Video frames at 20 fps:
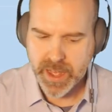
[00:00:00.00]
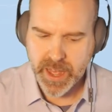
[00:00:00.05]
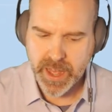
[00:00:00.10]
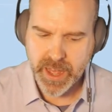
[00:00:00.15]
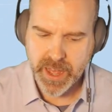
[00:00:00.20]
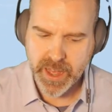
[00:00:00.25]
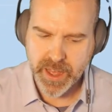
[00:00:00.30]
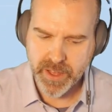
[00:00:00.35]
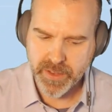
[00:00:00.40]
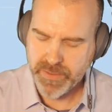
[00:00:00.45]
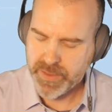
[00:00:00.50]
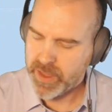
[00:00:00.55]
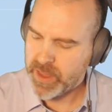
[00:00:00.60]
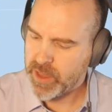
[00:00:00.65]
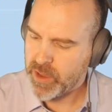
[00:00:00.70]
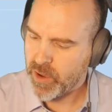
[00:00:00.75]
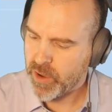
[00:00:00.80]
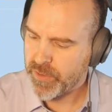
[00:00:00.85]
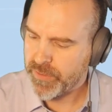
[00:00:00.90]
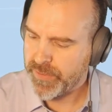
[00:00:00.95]

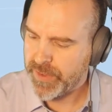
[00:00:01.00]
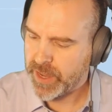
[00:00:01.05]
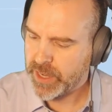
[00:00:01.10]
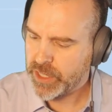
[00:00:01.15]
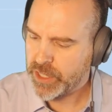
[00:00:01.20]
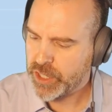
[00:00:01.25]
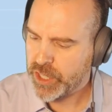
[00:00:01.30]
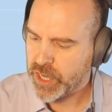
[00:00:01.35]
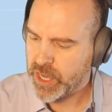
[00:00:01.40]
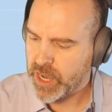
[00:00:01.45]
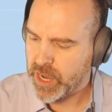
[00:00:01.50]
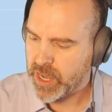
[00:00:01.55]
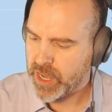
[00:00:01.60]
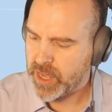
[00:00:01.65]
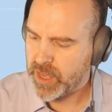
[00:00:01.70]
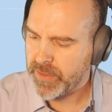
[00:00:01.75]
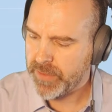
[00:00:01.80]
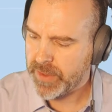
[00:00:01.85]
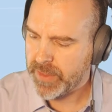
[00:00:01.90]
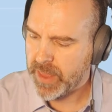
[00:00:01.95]
of your function
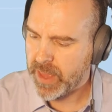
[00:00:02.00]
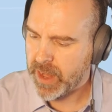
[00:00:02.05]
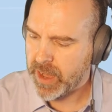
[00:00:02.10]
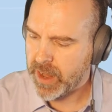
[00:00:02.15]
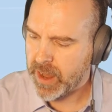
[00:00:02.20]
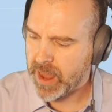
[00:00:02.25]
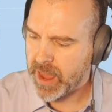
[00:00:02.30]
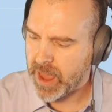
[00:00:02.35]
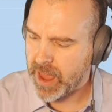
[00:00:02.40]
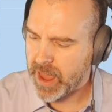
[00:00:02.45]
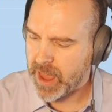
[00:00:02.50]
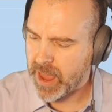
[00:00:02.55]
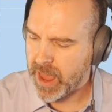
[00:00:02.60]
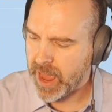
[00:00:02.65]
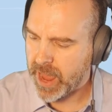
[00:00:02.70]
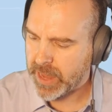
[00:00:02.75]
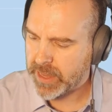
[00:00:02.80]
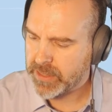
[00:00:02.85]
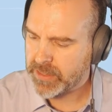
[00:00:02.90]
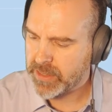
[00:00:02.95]
of, and then
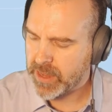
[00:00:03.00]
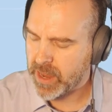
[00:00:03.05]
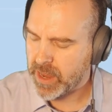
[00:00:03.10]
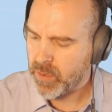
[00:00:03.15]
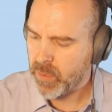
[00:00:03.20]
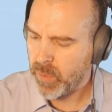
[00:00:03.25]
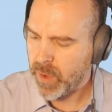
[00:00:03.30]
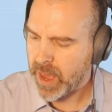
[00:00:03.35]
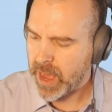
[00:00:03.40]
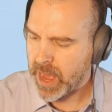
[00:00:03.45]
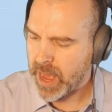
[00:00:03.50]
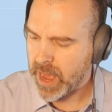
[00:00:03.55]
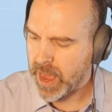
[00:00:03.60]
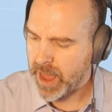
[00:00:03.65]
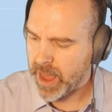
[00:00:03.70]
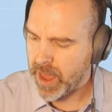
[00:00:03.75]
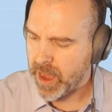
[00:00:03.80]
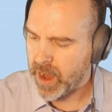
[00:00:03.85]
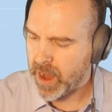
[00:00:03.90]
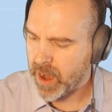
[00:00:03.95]
X and
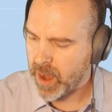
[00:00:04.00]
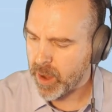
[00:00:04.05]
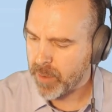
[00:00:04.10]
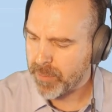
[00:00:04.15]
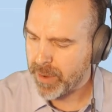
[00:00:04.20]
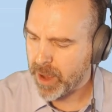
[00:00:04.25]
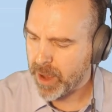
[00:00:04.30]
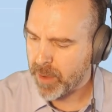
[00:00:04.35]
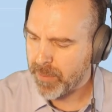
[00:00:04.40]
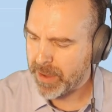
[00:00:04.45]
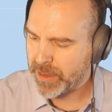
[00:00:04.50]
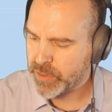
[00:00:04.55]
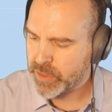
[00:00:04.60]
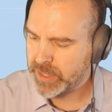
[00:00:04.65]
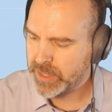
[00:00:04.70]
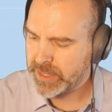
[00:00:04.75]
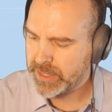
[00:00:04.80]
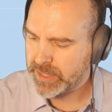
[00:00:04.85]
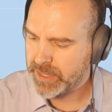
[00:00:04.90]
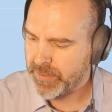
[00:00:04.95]
Y are
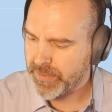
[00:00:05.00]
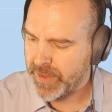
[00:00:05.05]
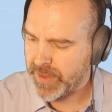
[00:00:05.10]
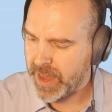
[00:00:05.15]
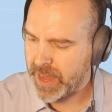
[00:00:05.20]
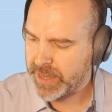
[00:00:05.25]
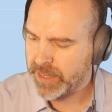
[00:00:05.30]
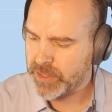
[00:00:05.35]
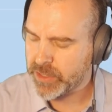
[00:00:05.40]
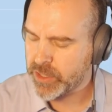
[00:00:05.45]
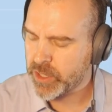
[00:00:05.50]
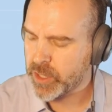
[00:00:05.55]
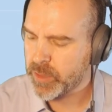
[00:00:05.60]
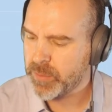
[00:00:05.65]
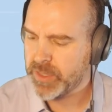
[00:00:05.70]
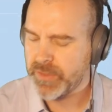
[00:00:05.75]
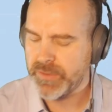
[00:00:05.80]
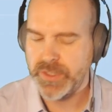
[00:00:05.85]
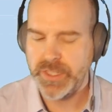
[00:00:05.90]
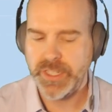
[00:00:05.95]
parametrically defined in
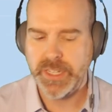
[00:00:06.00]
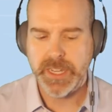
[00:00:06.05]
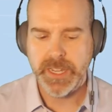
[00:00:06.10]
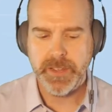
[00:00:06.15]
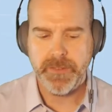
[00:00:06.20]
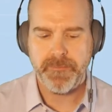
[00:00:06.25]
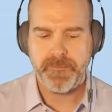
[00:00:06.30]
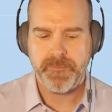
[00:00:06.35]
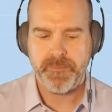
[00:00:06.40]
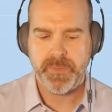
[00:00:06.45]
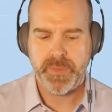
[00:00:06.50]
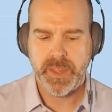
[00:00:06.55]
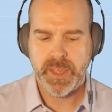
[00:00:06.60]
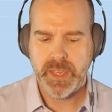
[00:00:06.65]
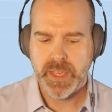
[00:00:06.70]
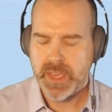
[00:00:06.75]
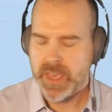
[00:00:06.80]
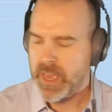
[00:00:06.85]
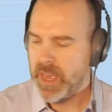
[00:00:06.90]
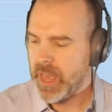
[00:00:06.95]
terms of t,
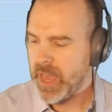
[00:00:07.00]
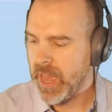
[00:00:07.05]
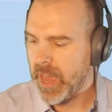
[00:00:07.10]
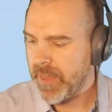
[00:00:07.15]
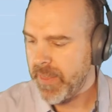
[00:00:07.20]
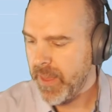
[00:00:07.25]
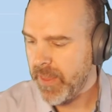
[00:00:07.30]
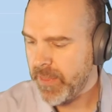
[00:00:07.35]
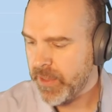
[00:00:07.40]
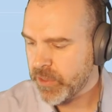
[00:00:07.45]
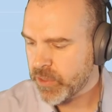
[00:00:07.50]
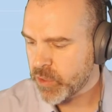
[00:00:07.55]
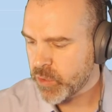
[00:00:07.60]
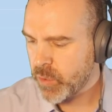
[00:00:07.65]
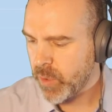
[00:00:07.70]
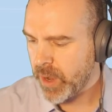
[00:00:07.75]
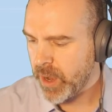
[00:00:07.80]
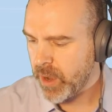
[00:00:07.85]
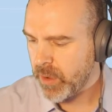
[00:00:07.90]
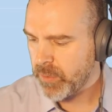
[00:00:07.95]
and then the
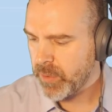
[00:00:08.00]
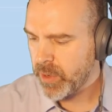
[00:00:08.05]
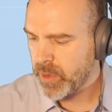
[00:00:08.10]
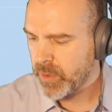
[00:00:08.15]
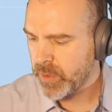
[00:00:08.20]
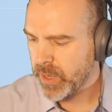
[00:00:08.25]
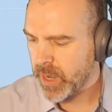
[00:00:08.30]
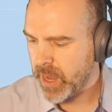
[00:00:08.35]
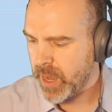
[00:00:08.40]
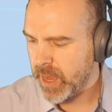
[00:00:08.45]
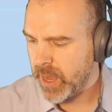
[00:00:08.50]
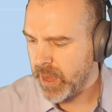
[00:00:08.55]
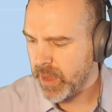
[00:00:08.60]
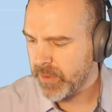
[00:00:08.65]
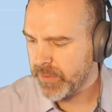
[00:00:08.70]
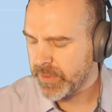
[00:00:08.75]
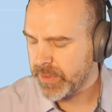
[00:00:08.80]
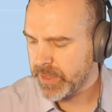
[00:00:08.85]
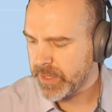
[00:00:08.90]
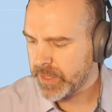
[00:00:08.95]
square root
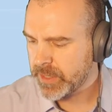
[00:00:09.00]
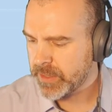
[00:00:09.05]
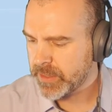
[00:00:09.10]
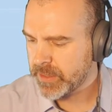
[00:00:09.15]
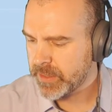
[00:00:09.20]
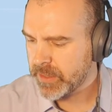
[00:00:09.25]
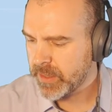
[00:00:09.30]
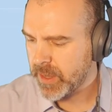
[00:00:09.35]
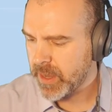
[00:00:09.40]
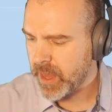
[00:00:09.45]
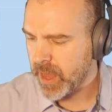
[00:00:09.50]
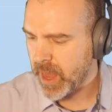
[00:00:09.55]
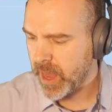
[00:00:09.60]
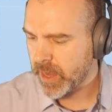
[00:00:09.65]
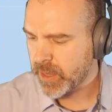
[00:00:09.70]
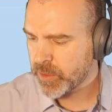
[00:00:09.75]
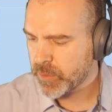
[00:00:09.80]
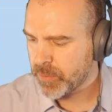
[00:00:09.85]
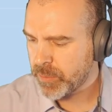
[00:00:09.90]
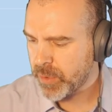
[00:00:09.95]
of this
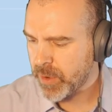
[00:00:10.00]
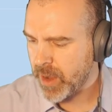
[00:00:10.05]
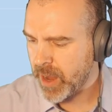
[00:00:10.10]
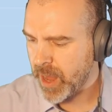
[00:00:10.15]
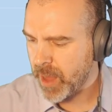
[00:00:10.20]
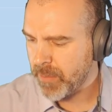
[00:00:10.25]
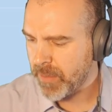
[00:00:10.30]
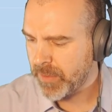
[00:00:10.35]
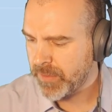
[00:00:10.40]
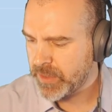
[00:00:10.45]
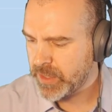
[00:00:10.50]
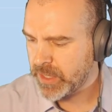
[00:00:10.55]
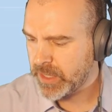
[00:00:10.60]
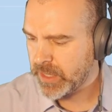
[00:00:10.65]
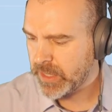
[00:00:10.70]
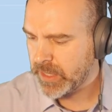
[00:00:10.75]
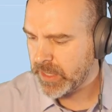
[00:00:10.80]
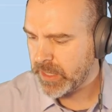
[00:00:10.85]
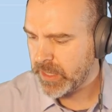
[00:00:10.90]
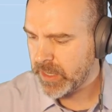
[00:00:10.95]
x prime of
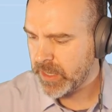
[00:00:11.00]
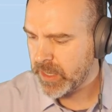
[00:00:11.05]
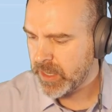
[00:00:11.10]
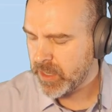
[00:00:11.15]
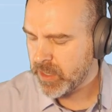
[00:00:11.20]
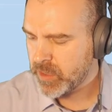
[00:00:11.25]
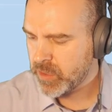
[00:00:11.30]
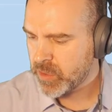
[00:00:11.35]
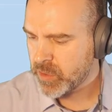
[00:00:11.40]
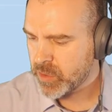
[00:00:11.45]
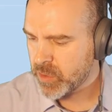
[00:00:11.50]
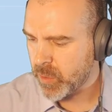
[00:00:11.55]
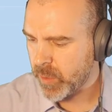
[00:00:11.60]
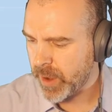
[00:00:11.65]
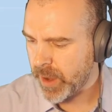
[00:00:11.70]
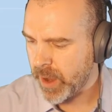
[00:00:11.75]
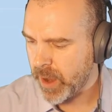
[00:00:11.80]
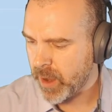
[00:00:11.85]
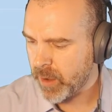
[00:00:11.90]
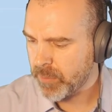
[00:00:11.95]
t
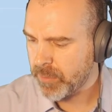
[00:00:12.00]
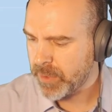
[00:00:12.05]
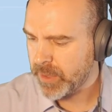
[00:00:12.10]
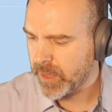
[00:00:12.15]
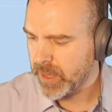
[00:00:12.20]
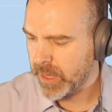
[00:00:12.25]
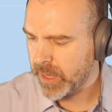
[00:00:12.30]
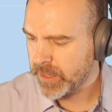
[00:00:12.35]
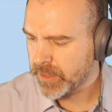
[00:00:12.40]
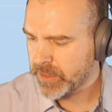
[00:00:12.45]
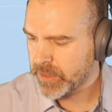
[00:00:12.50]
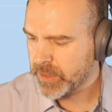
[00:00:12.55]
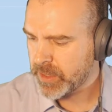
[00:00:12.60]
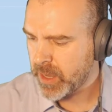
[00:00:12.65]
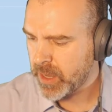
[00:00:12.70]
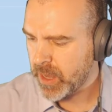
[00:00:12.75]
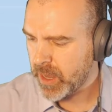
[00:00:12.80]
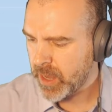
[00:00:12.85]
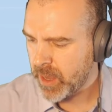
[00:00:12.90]
squared plus